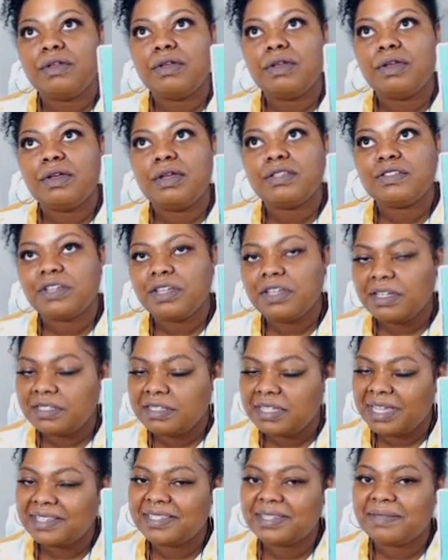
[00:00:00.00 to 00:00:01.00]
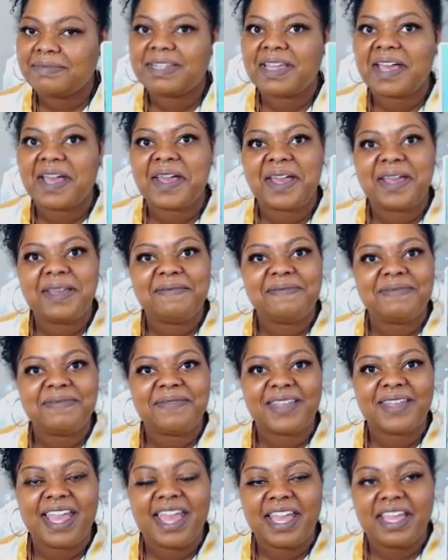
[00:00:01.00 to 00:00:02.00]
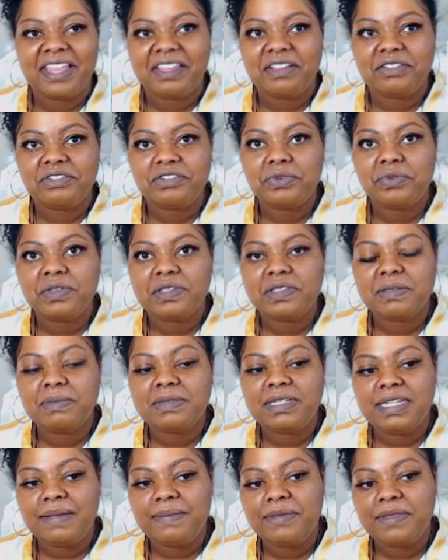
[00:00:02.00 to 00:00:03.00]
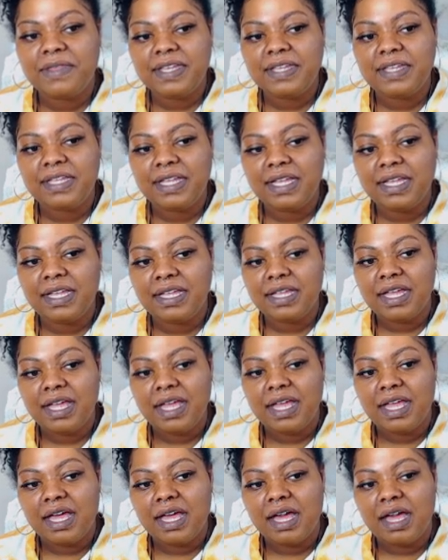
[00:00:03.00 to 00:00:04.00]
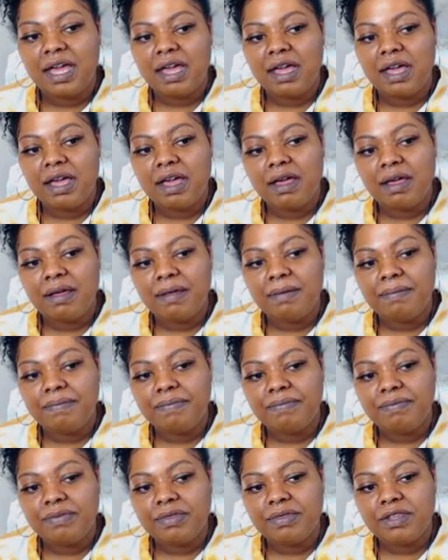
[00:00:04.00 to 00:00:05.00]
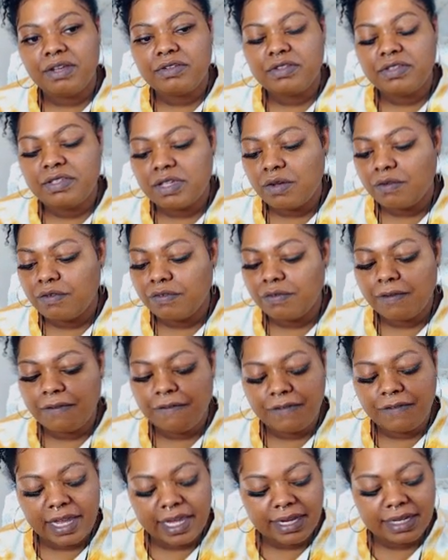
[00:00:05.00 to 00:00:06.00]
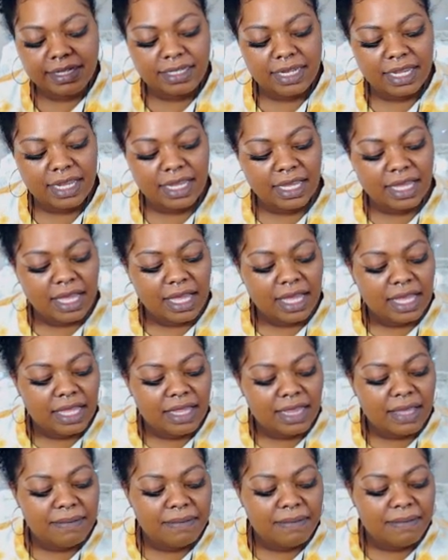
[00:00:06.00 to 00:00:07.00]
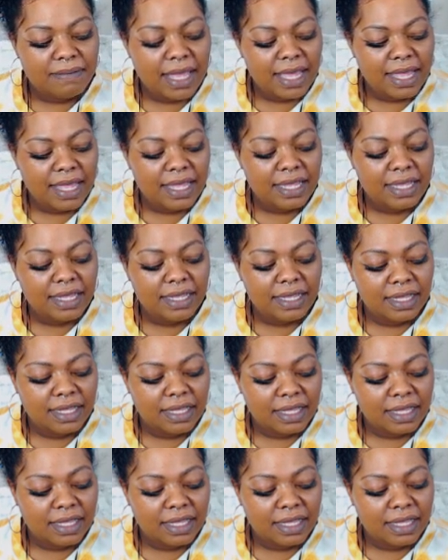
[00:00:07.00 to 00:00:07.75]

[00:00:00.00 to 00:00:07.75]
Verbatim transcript: it's going to take some time, okay? They're doing some deep thinking. Um, they're self-reflecting. They may